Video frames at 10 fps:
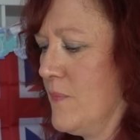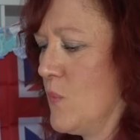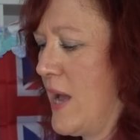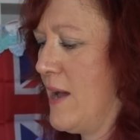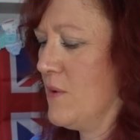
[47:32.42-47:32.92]

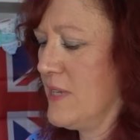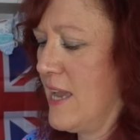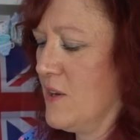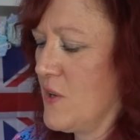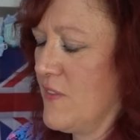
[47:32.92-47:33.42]
Wow,
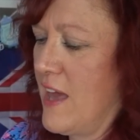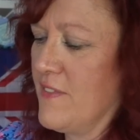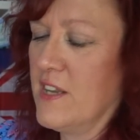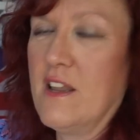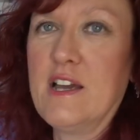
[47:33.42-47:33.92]
yeah, look at
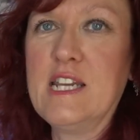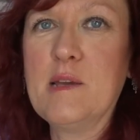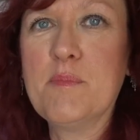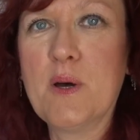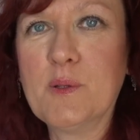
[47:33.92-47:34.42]
that, the
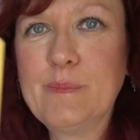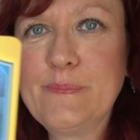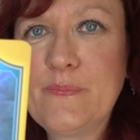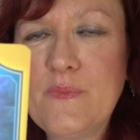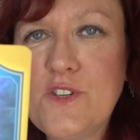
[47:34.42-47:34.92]
lightning bolt.
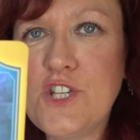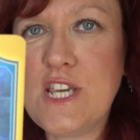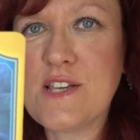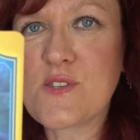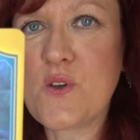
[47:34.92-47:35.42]

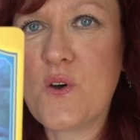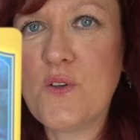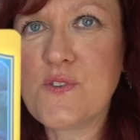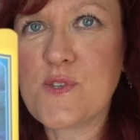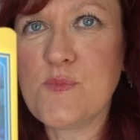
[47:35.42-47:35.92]
She has
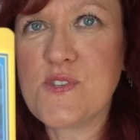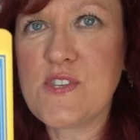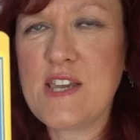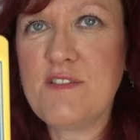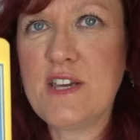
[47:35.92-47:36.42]
got some
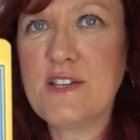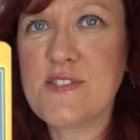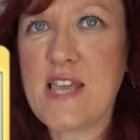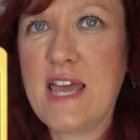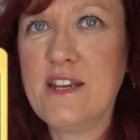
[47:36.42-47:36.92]

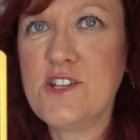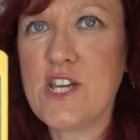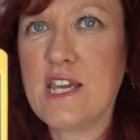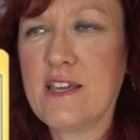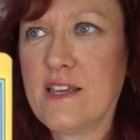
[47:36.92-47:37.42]
serious
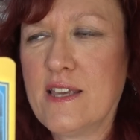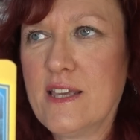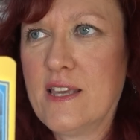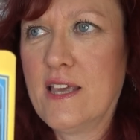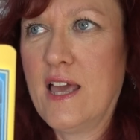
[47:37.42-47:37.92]
energy.
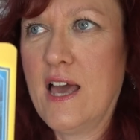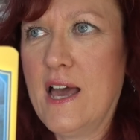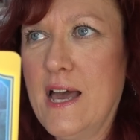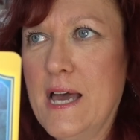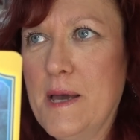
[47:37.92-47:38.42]

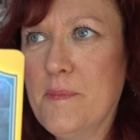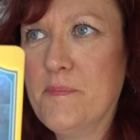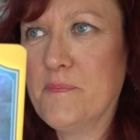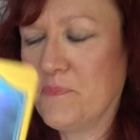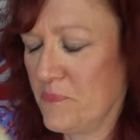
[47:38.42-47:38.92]

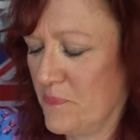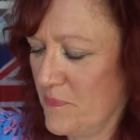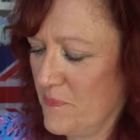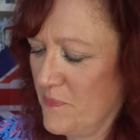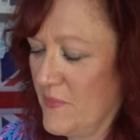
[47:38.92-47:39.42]

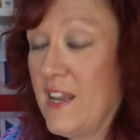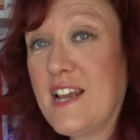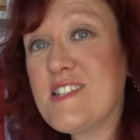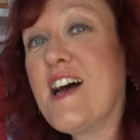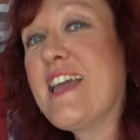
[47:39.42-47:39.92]

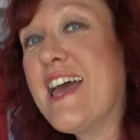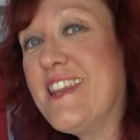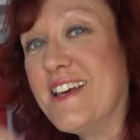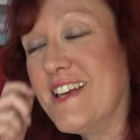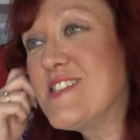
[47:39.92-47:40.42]
Like
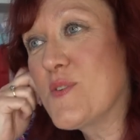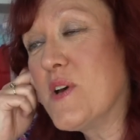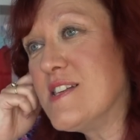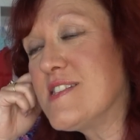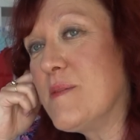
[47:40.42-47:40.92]
Diana, it's
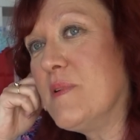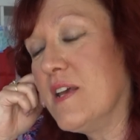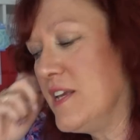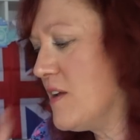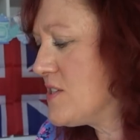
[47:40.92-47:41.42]
quite
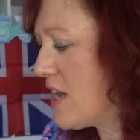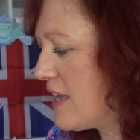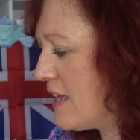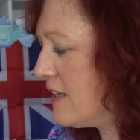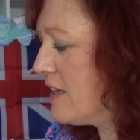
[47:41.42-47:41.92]
similar. You know,
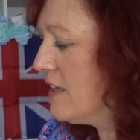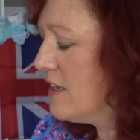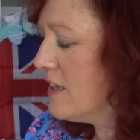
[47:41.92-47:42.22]
Diana,